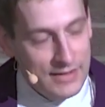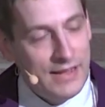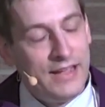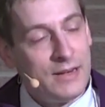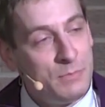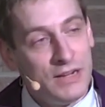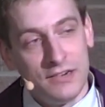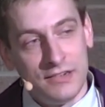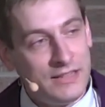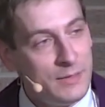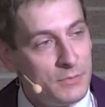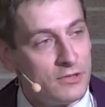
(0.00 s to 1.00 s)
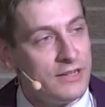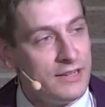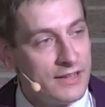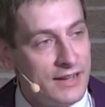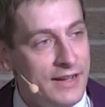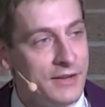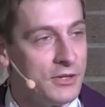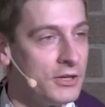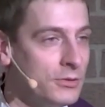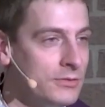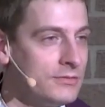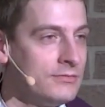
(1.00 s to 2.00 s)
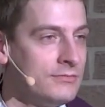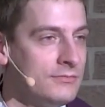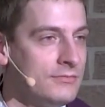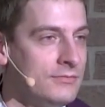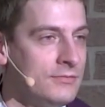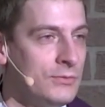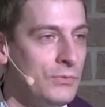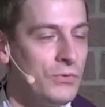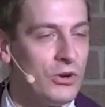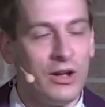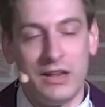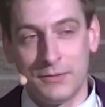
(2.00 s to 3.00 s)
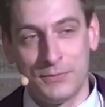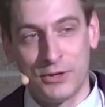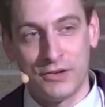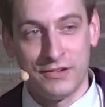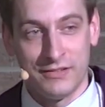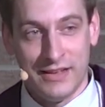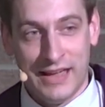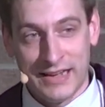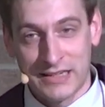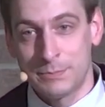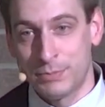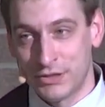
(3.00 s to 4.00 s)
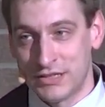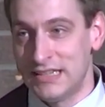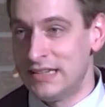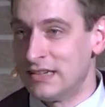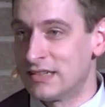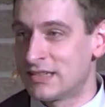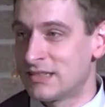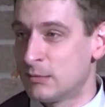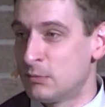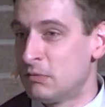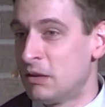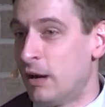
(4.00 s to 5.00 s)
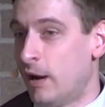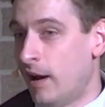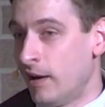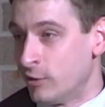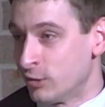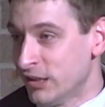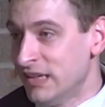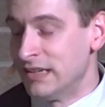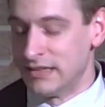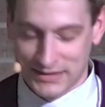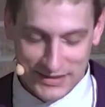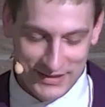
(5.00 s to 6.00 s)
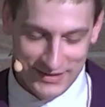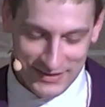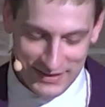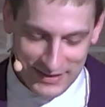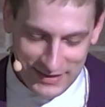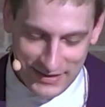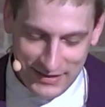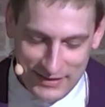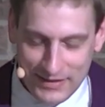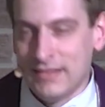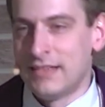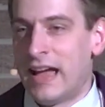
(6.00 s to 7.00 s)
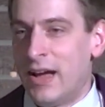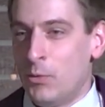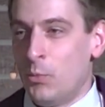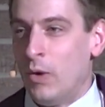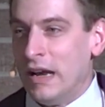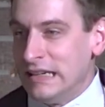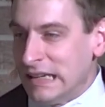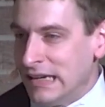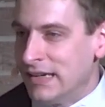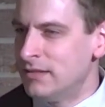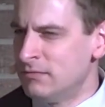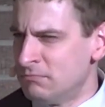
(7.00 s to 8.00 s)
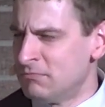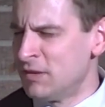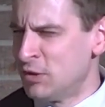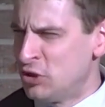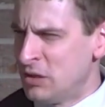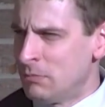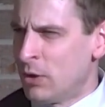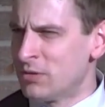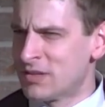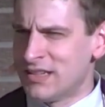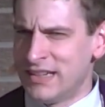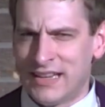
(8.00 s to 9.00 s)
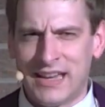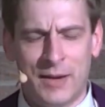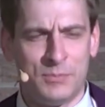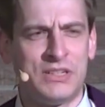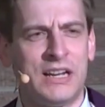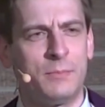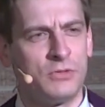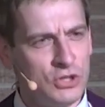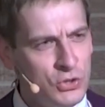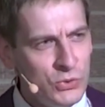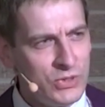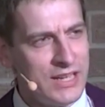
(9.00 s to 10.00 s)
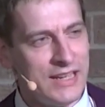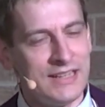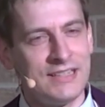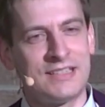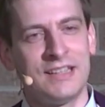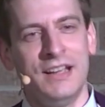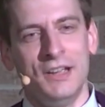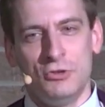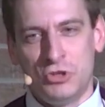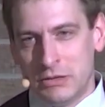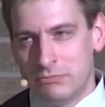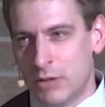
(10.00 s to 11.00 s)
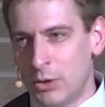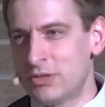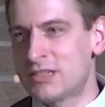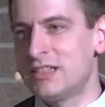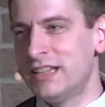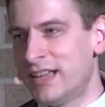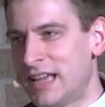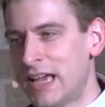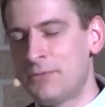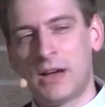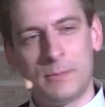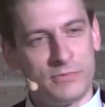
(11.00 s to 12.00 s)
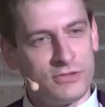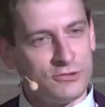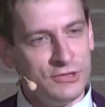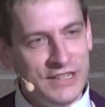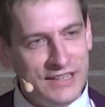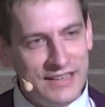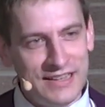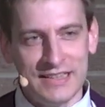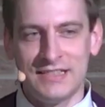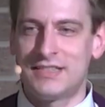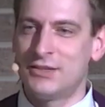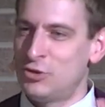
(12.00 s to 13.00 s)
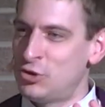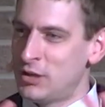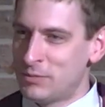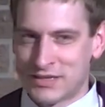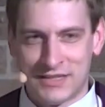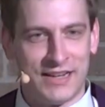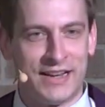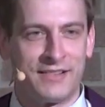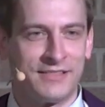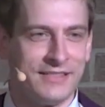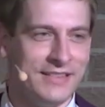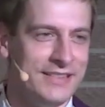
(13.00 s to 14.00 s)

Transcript: And apparently, Marie Kondo, for all of her expertise, agrees. One kid, she mostly kept up. Two kids, she mostly gave up. Three kids, she was done.